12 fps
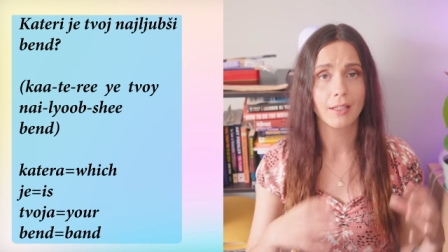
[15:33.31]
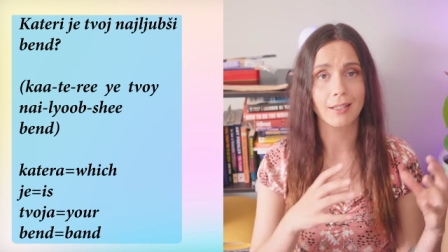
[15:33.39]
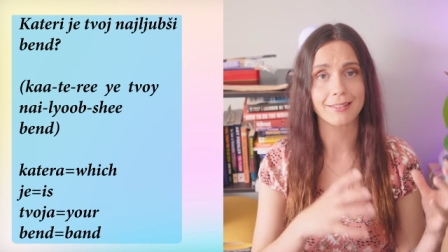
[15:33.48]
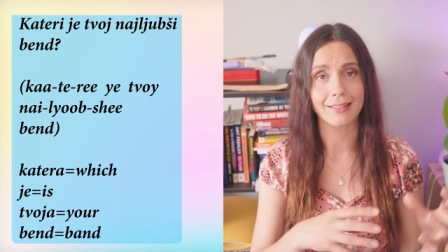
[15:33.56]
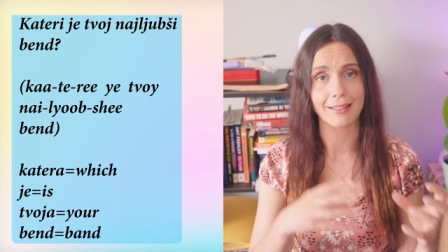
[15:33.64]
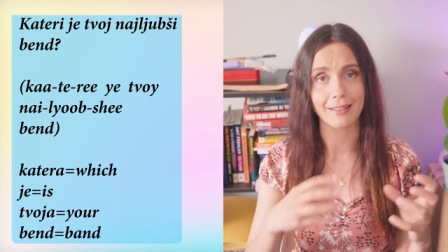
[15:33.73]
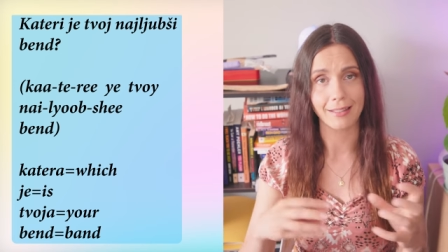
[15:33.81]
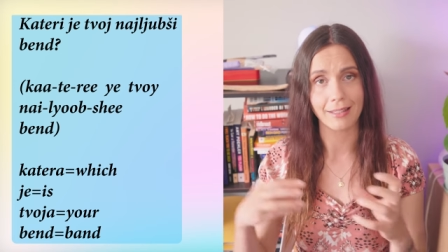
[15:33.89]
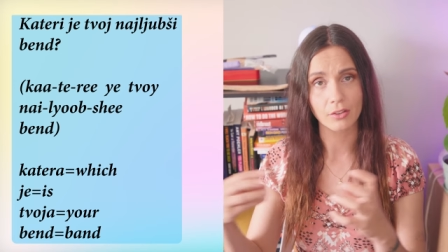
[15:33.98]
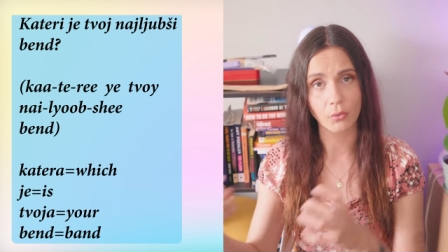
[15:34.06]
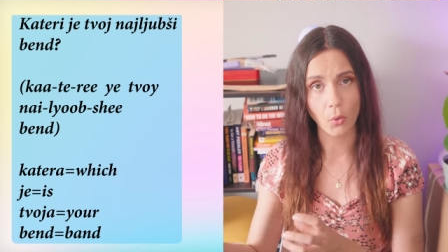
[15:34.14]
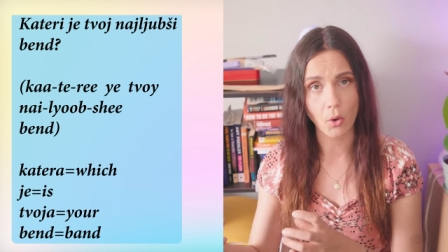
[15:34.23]
Kateri
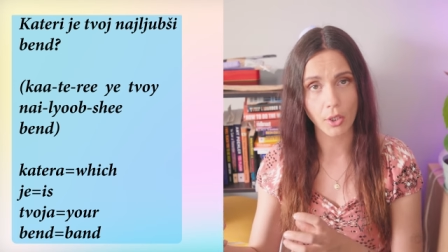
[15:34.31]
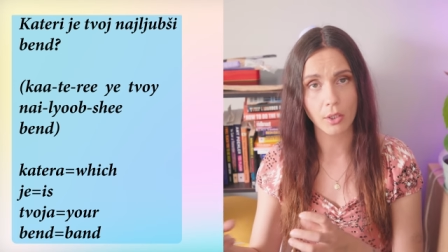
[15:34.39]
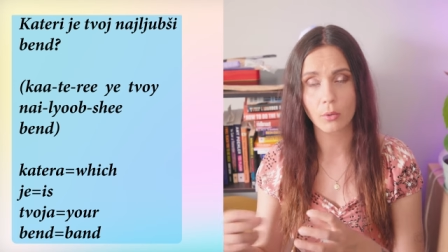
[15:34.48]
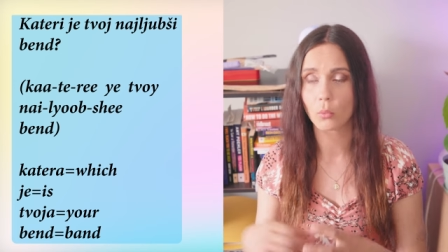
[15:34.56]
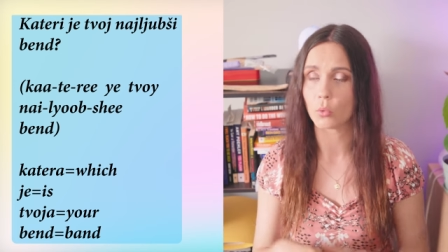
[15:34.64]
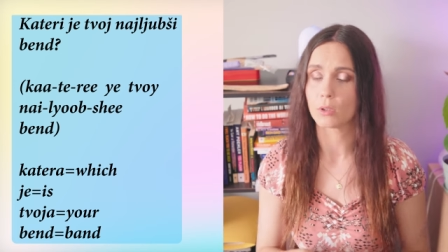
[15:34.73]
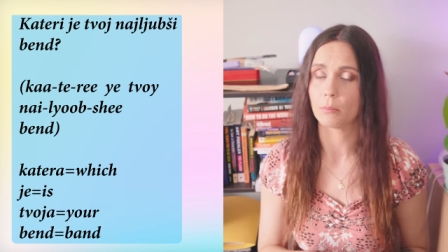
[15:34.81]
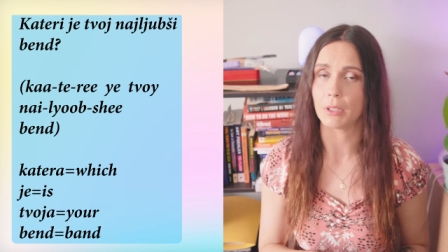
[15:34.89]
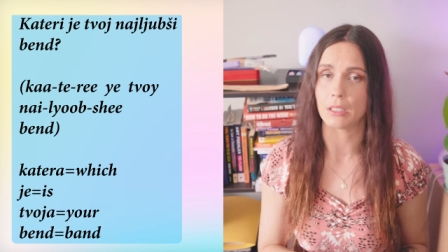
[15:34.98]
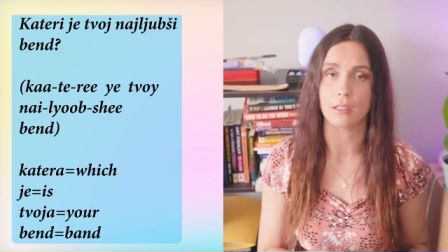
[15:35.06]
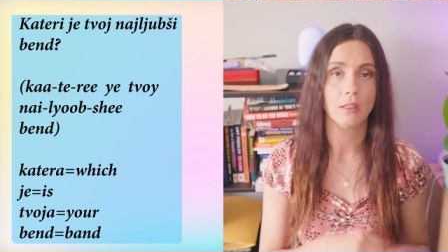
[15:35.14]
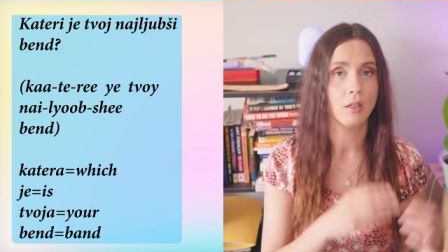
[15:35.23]
je tvoj would
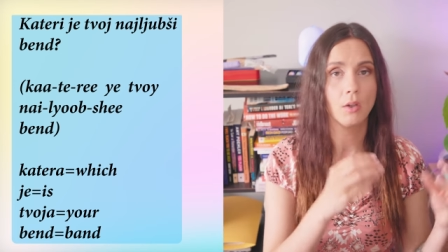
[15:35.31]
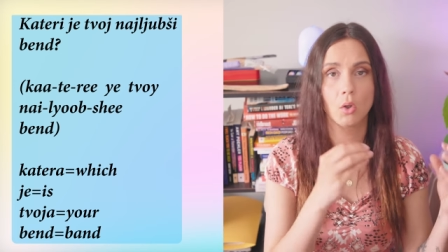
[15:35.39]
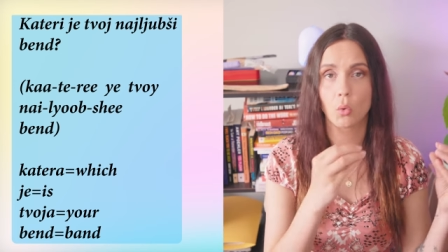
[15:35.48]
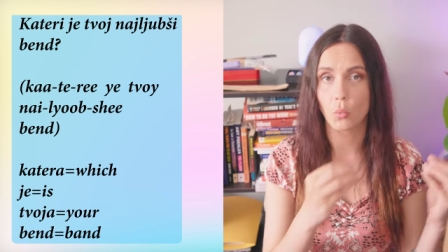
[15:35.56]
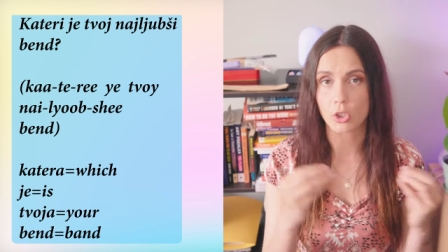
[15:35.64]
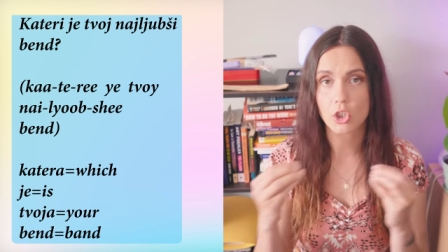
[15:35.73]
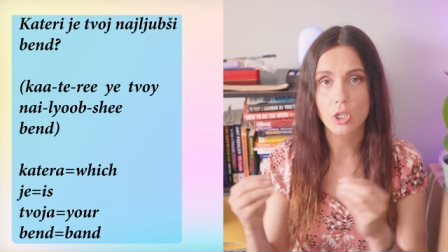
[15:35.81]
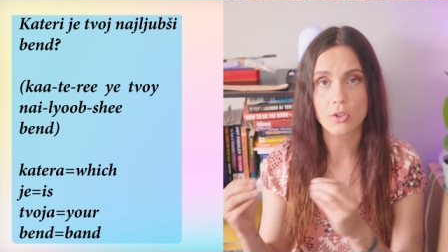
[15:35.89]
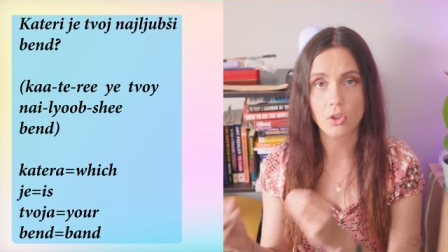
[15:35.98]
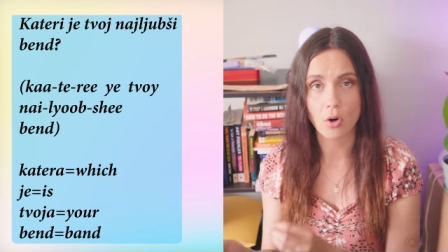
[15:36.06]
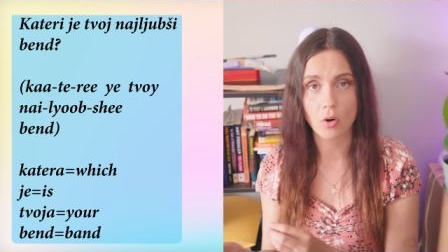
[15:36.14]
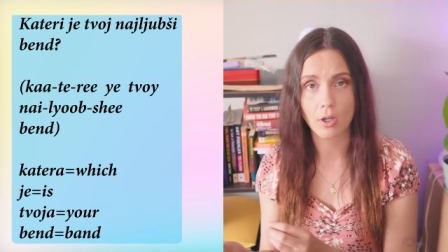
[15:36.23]
be which
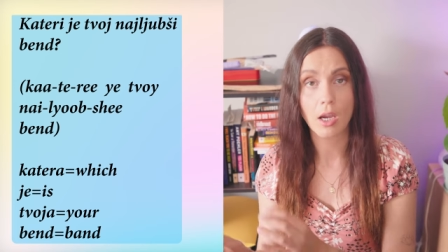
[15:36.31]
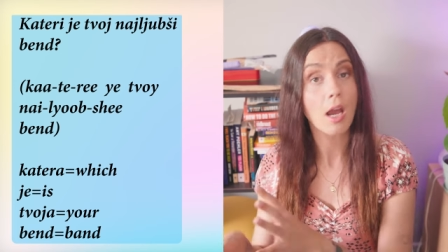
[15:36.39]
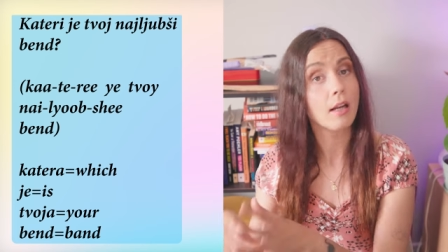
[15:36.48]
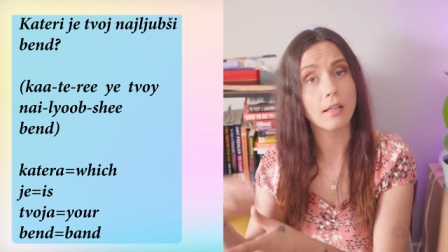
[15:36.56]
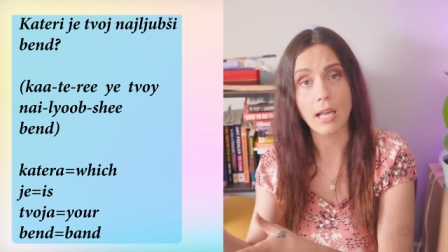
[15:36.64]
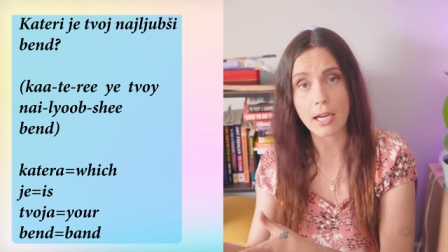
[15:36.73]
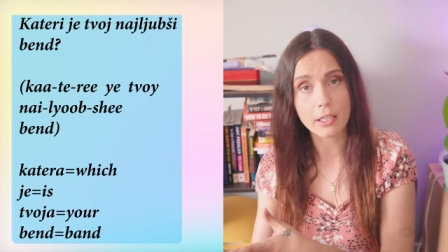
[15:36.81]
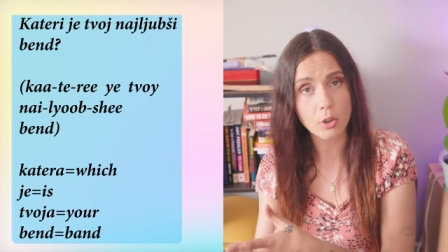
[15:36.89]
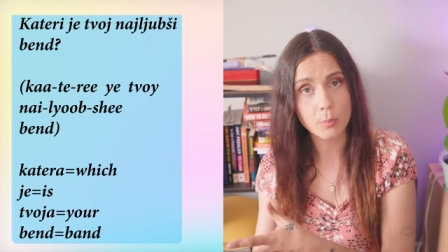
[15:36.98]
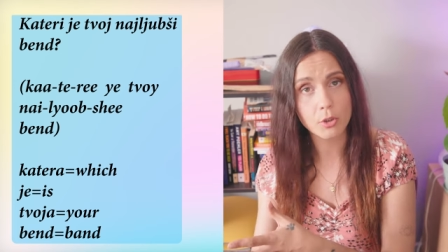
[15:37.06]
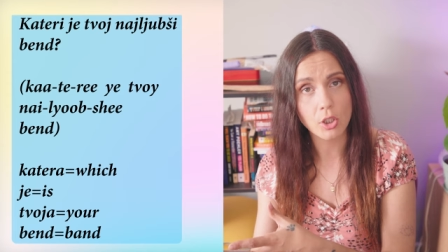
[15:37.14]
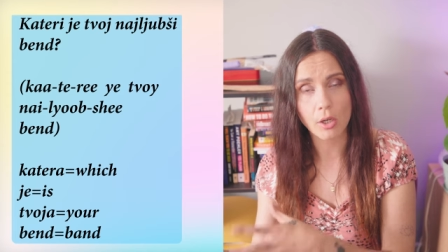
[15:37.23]
is your
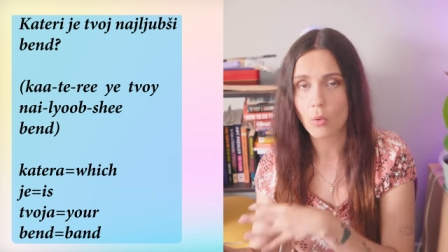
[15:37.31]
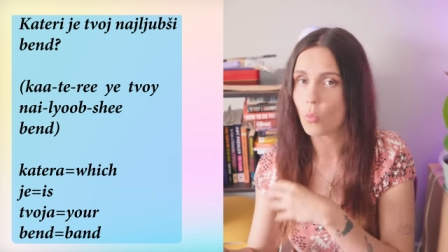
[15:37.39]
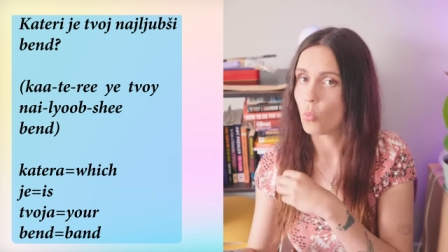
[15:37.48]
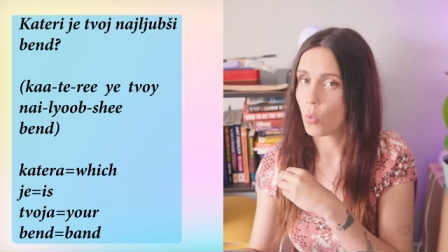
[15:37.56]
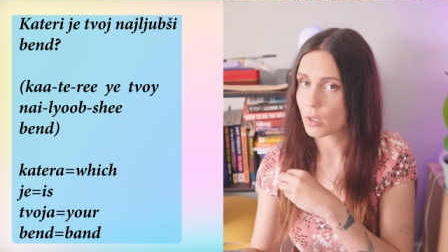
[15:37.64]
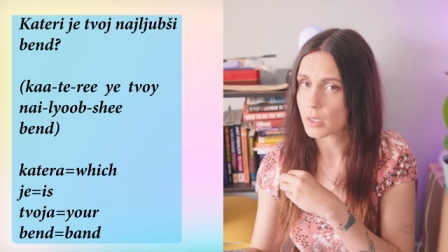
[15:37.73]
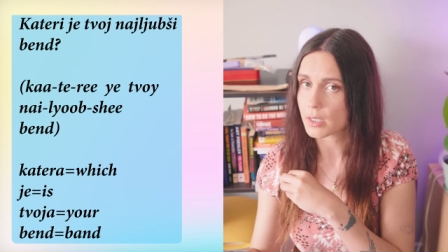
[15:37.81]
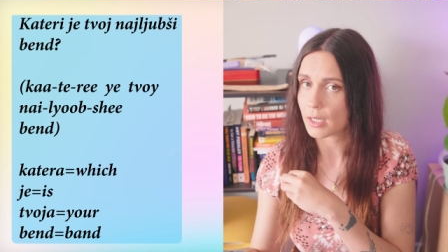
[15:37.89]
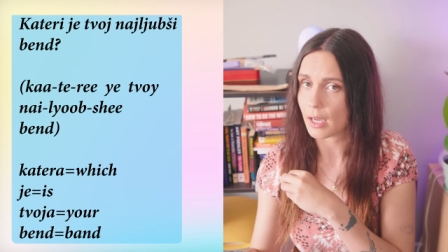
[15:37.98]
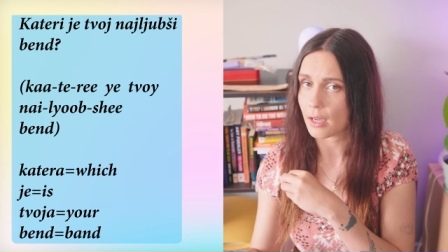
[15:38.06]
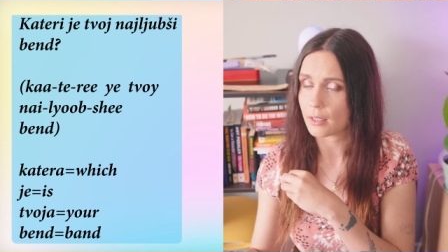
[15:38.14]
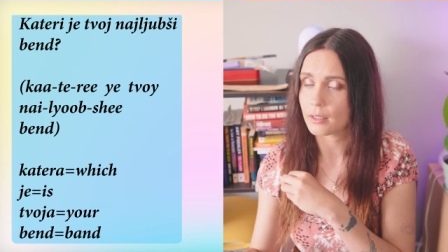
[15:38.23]
najljubši, once
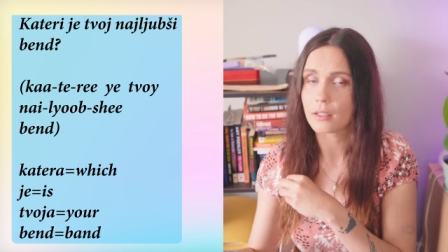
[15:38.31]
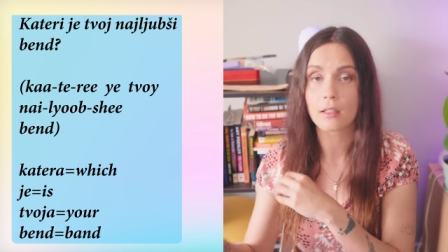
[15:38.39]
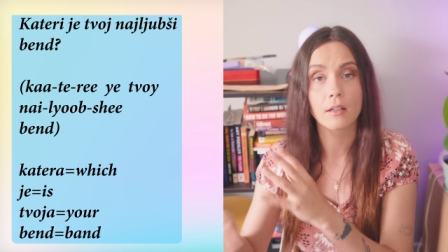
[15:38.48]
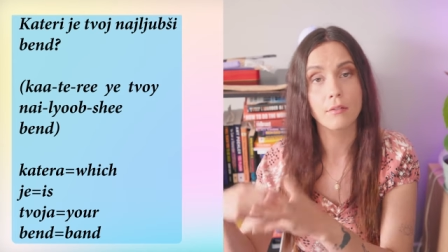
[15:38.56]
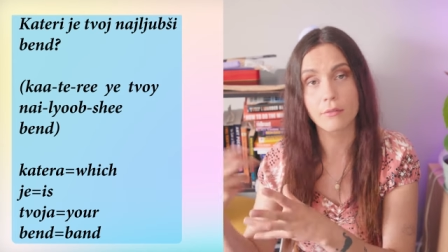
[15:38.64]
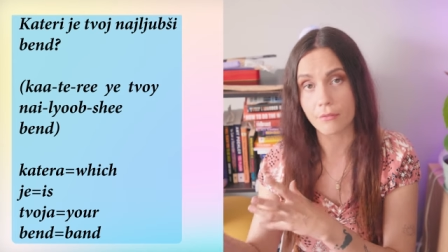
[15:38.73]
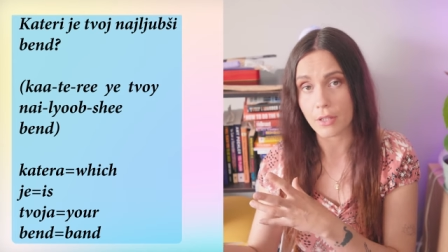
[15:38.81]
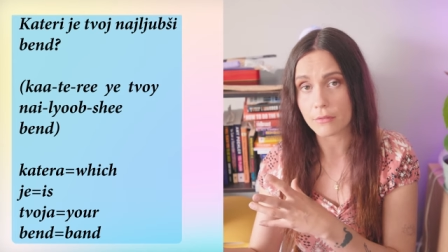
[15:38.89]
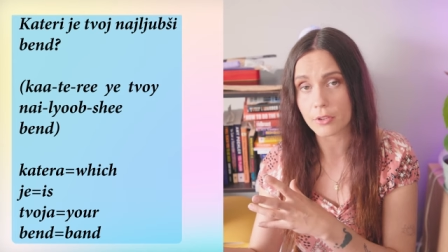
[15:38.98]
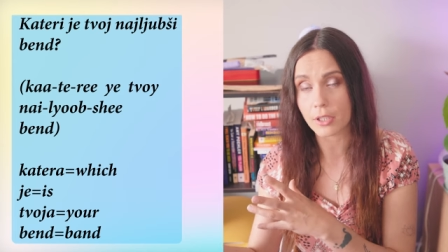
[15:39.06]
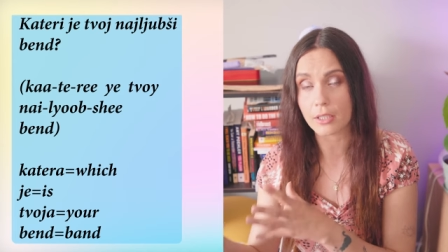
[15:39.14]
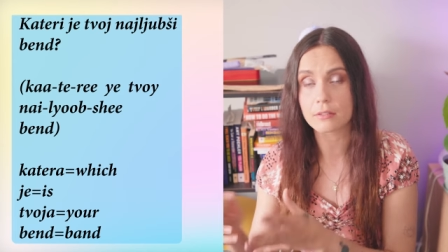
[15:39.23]
again,
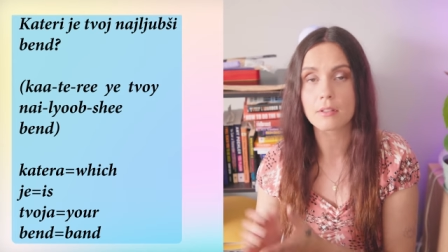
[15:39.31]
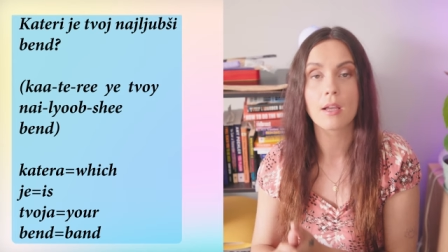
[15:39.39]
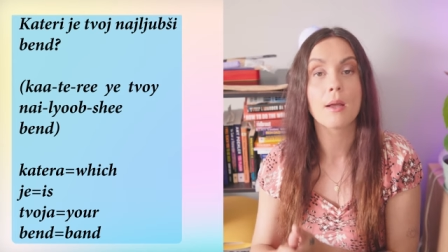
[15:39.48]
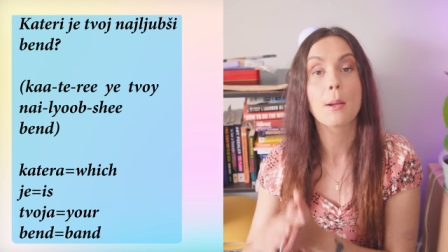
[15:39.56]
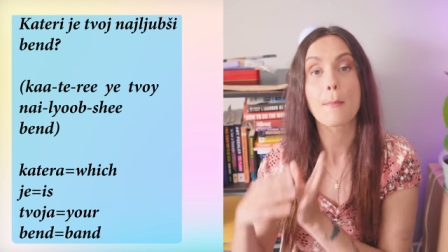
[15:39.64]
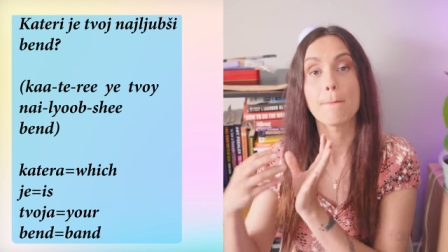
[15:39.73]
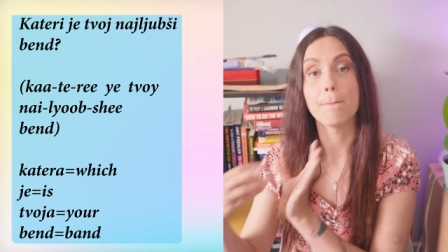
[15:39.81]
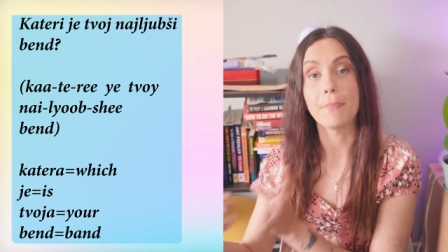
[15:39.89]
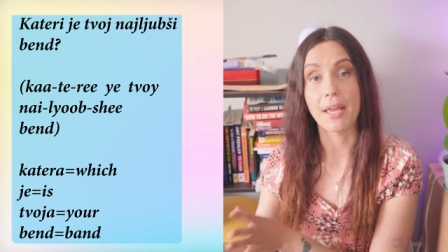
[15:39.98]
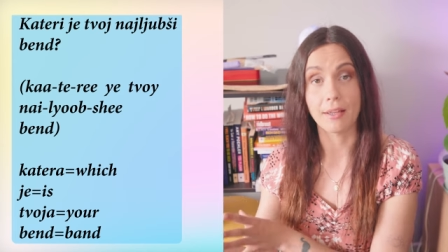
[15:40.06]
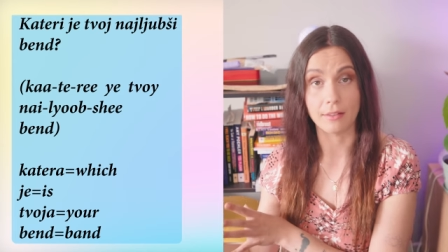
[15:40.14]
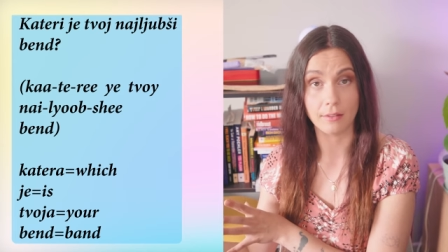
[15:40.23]
favorite
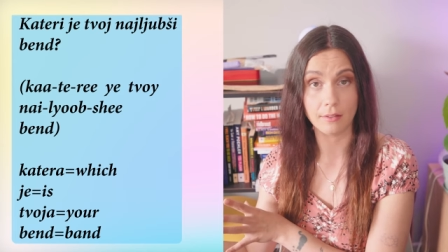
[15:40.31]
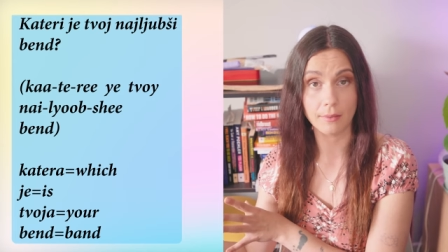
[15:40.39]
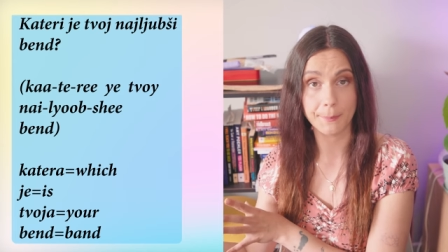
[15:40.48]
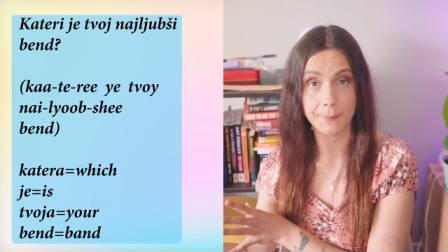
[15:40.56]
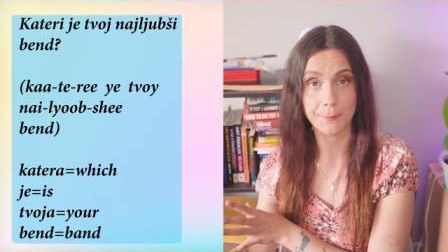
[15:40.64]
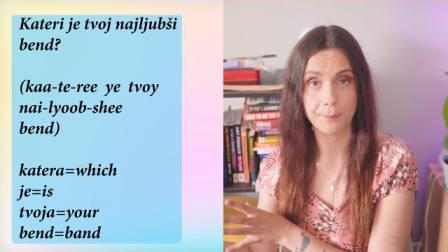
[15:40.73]
band.